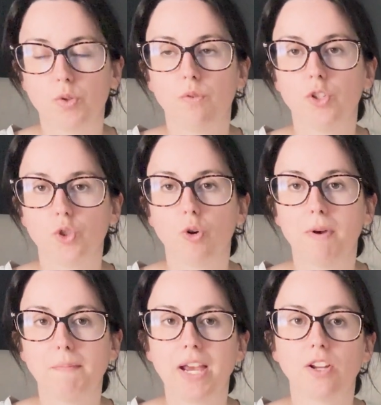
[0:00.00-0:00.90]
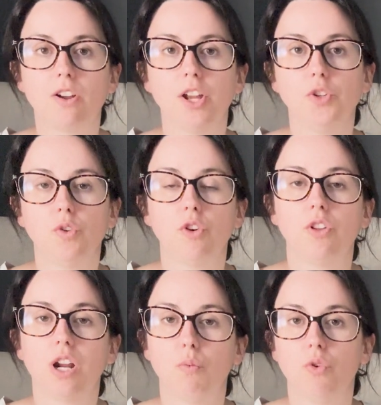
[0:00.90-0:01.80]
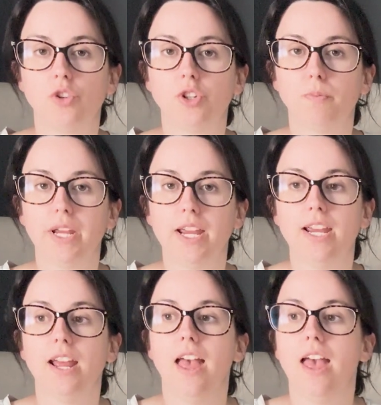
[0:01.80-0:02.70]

So if you saw my Make 9, you know that I want to be